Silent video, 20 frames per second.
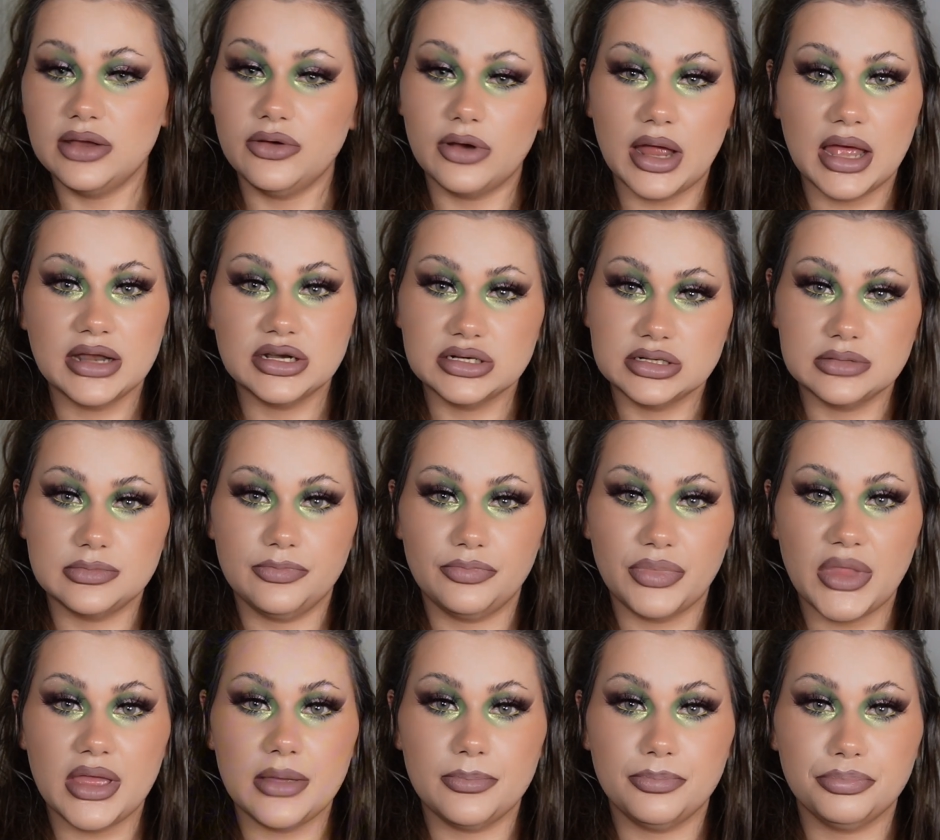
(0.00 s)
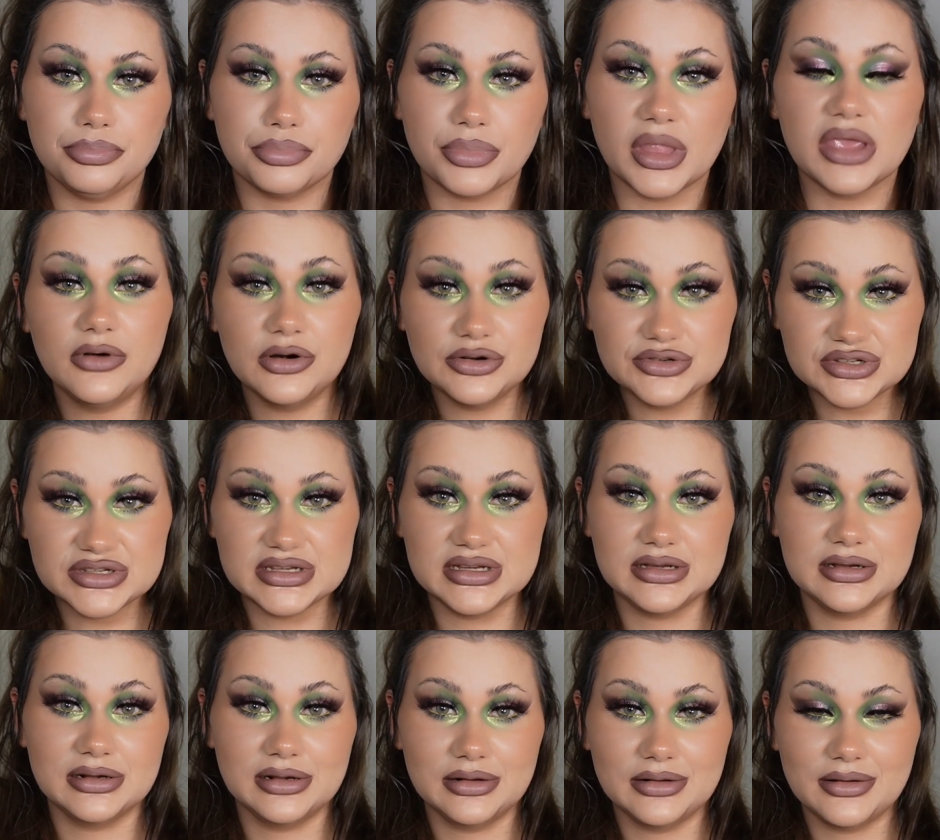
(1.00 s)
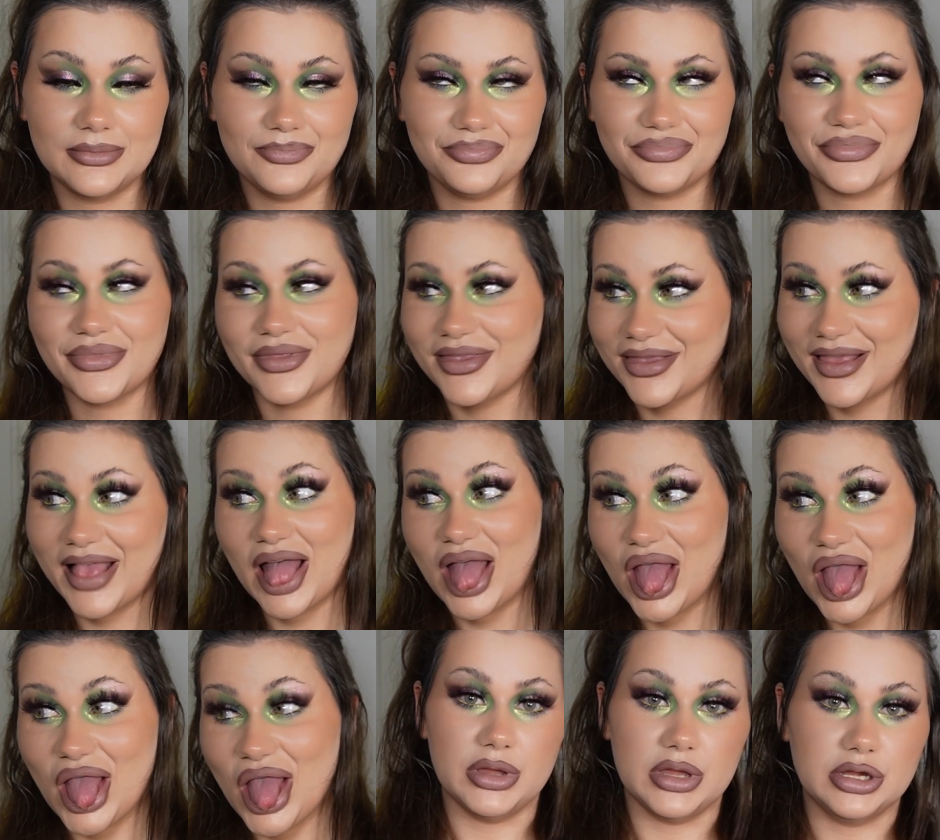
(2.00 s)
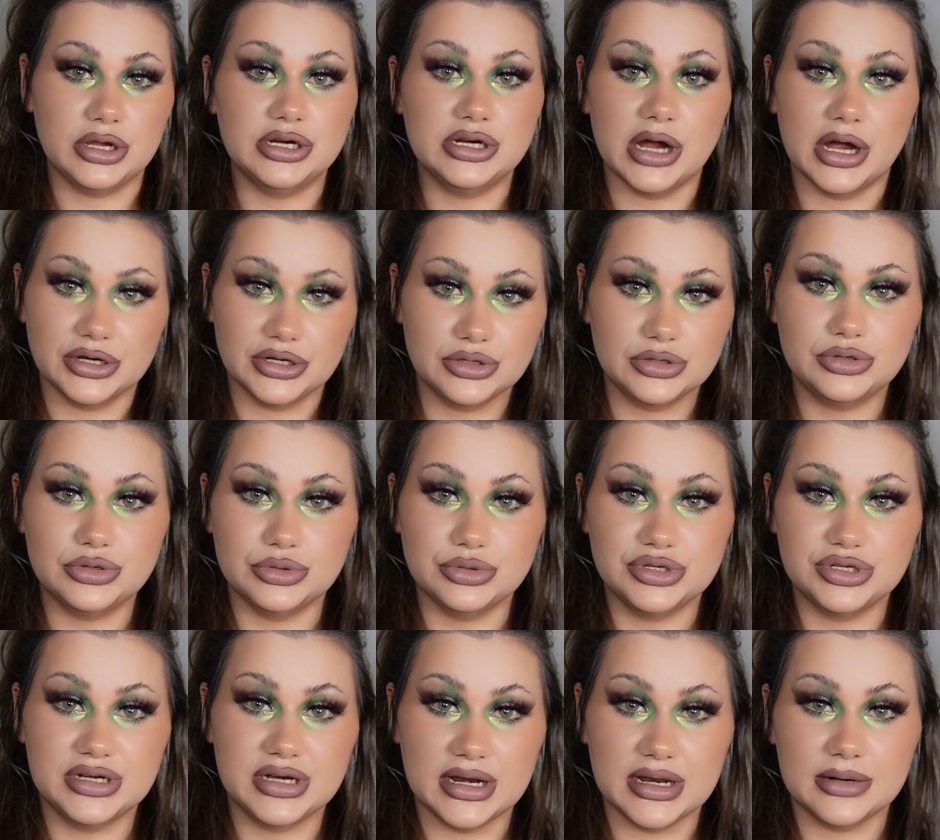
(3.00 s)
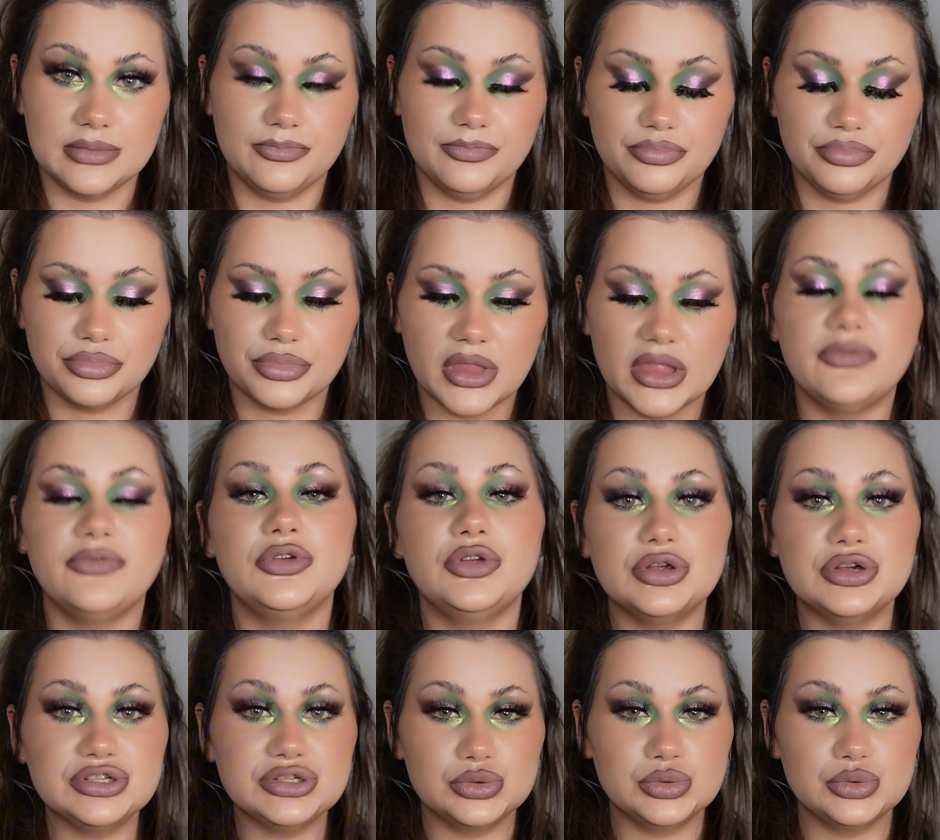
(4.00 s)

and person be good. If you